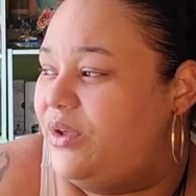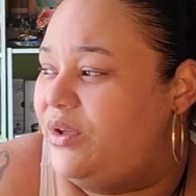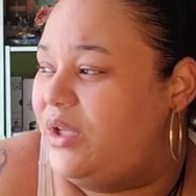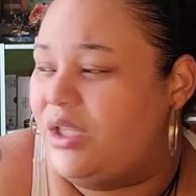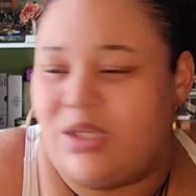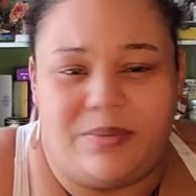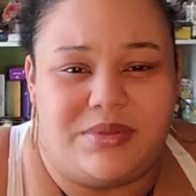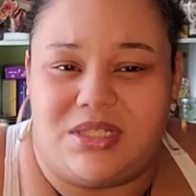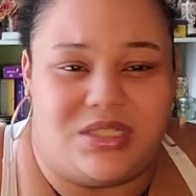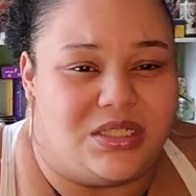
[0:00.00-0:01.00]
that your
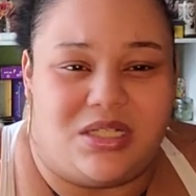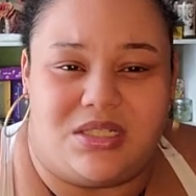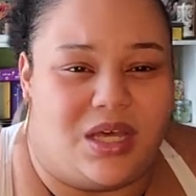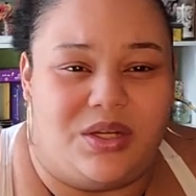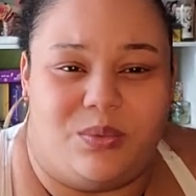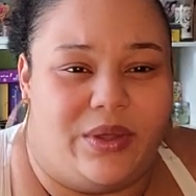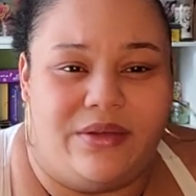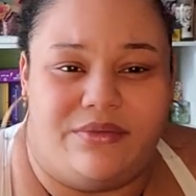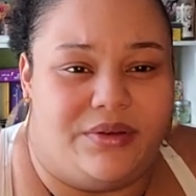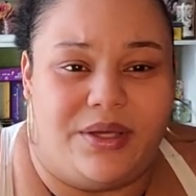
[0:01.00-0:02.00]
position is
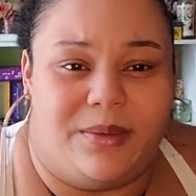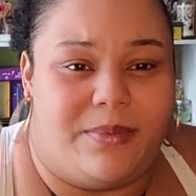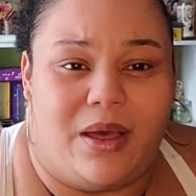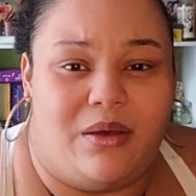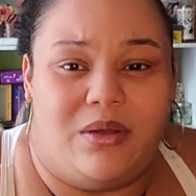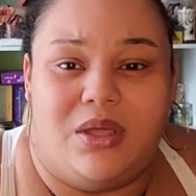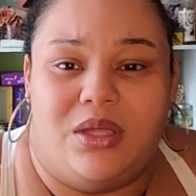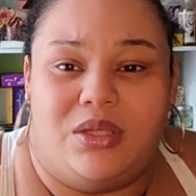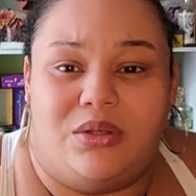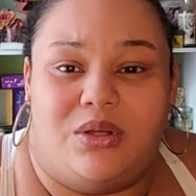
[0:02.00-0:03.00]
unwavering about,
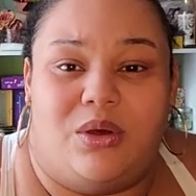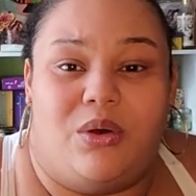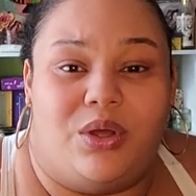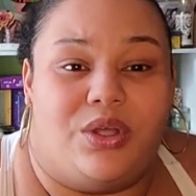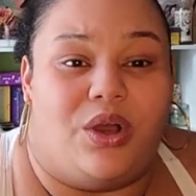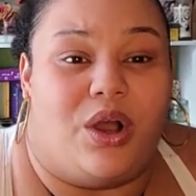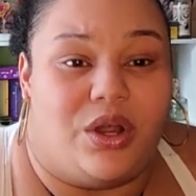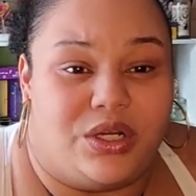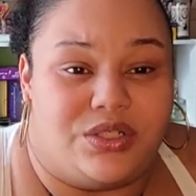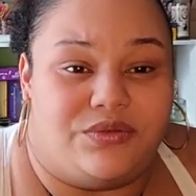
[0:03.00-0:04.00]
or your
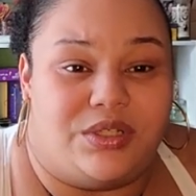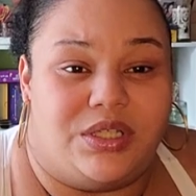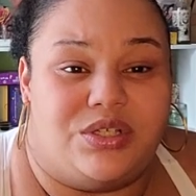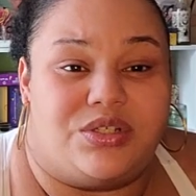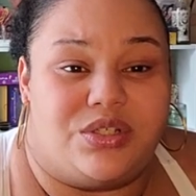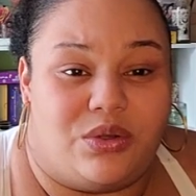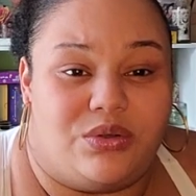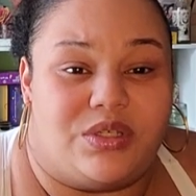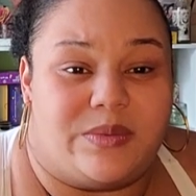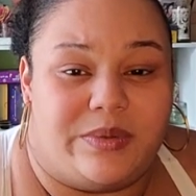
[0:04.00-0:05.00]
heart is really, your soul,
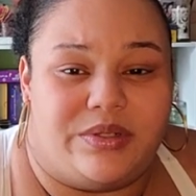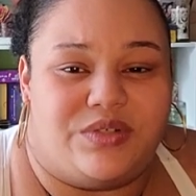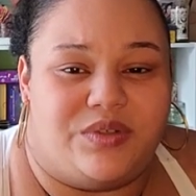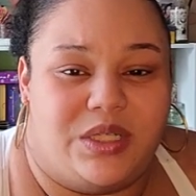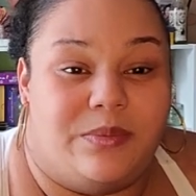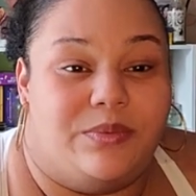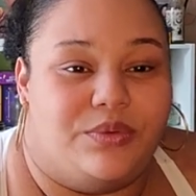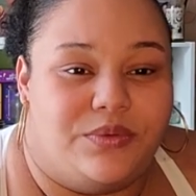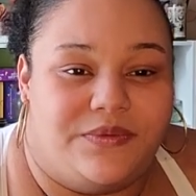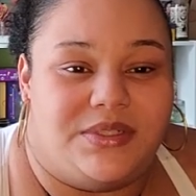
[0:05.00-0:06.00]
your spirit is really
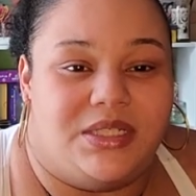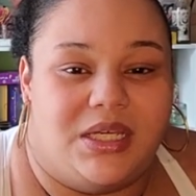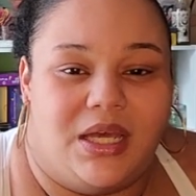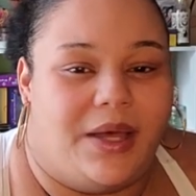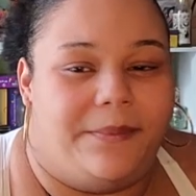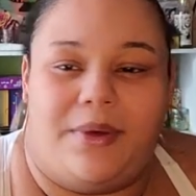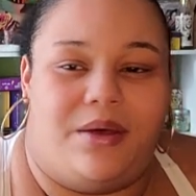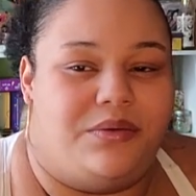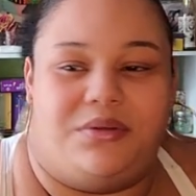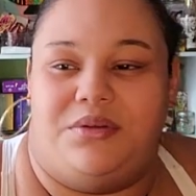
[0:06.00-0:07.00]
moved
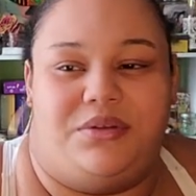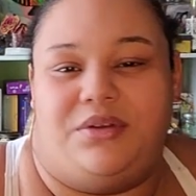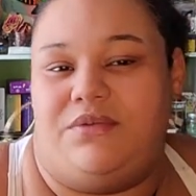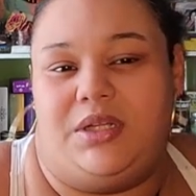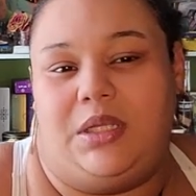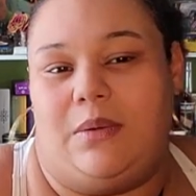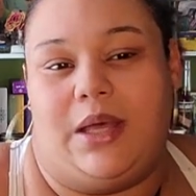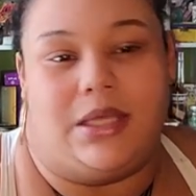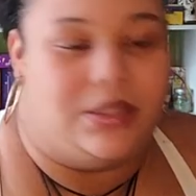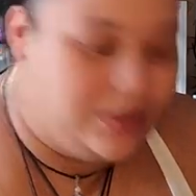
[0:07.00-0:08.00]
about. You're really
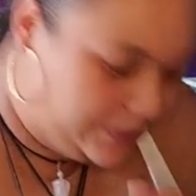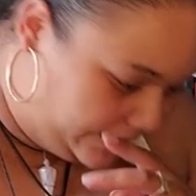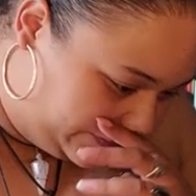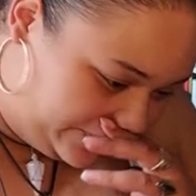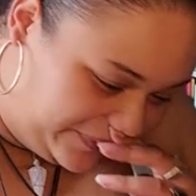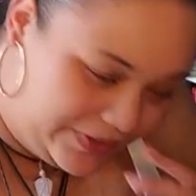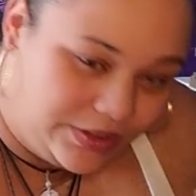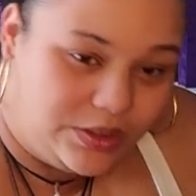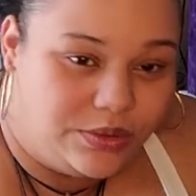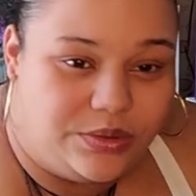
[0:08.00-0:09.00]
quiet. You
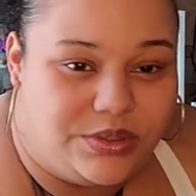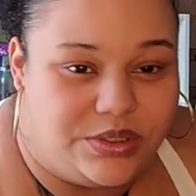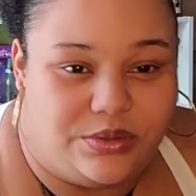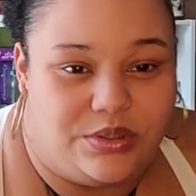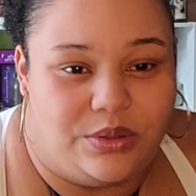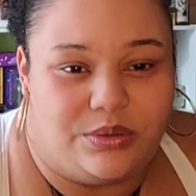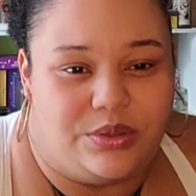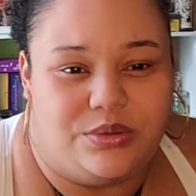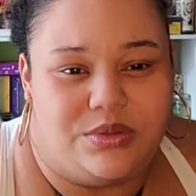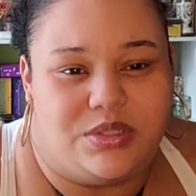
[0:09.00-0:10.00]
don't
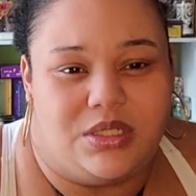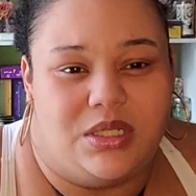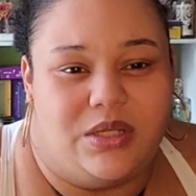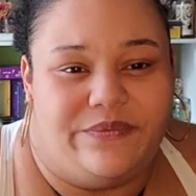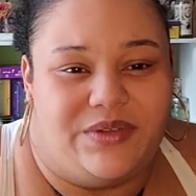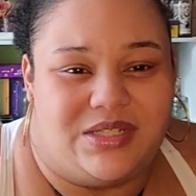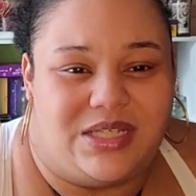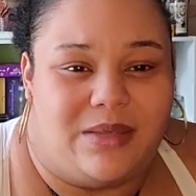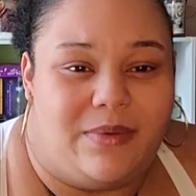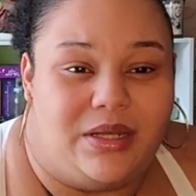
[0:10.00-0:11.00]
use the
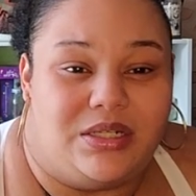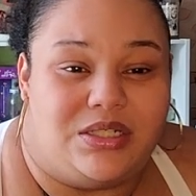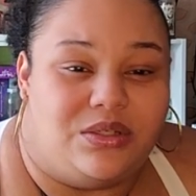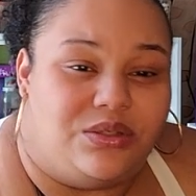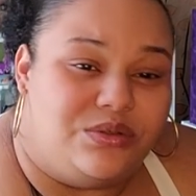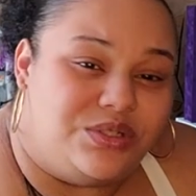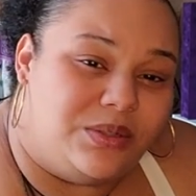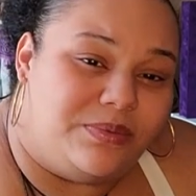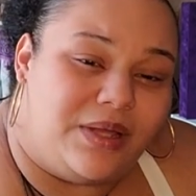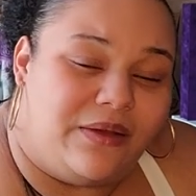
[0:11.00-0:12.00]
same energy or use your
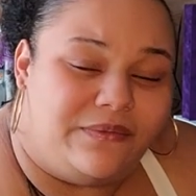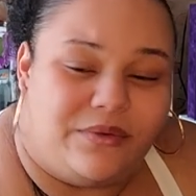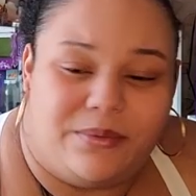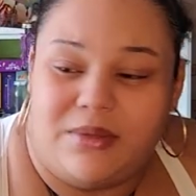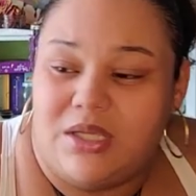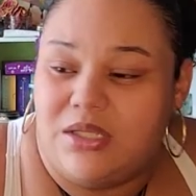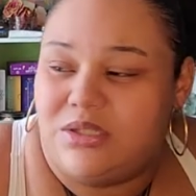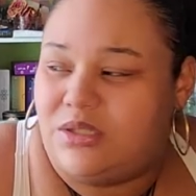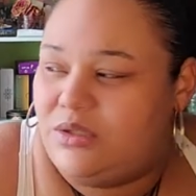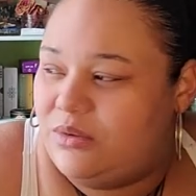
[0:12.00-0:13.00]
platform
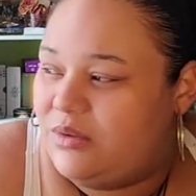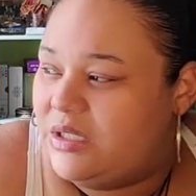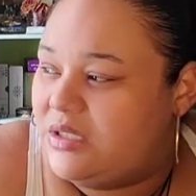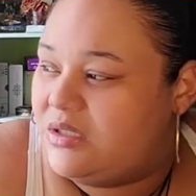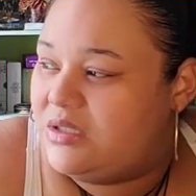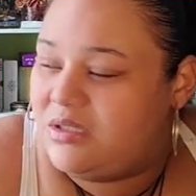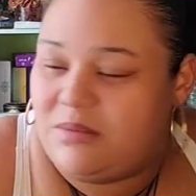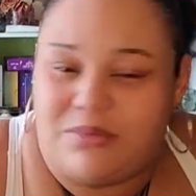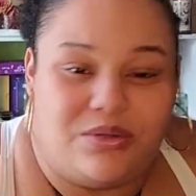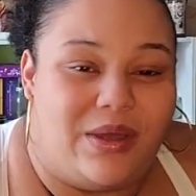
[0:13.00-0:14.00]
to do this. Some
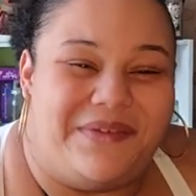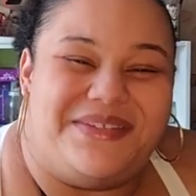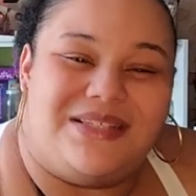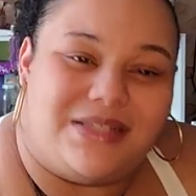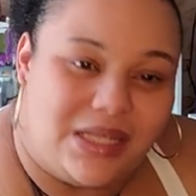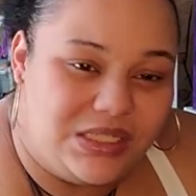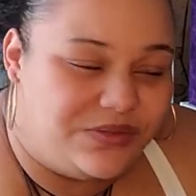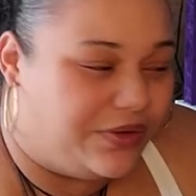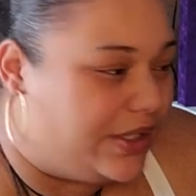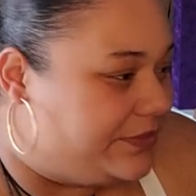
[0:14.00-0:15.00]
of you have stage
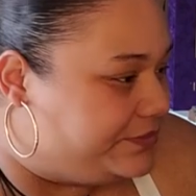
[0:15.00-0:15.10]
fright.